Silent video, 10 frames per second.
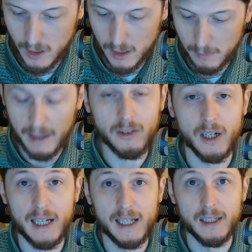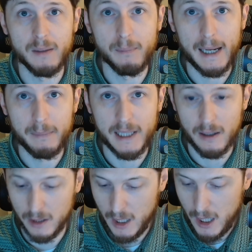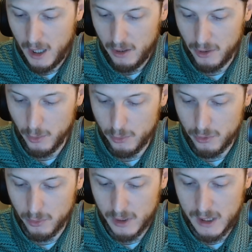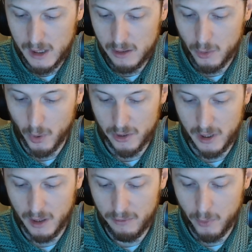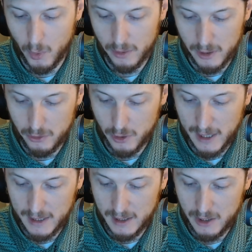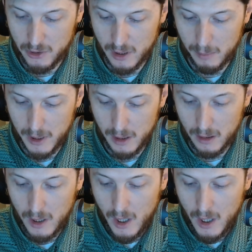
I've gone ahead and mapped out those 3 torques here for the dry condition up here,